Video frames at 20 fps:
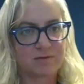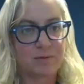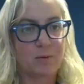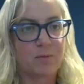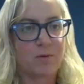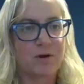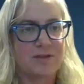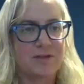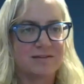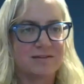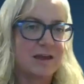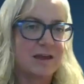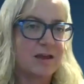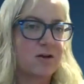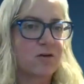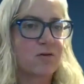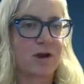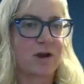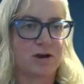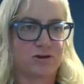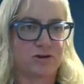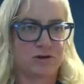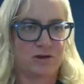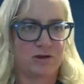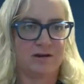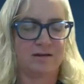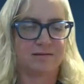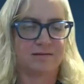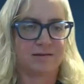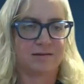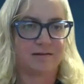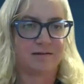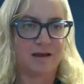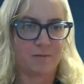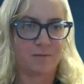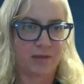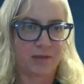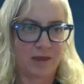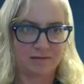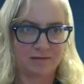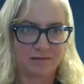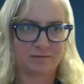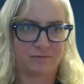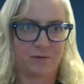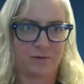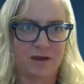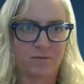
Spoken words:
but where this integration needs to take place, right?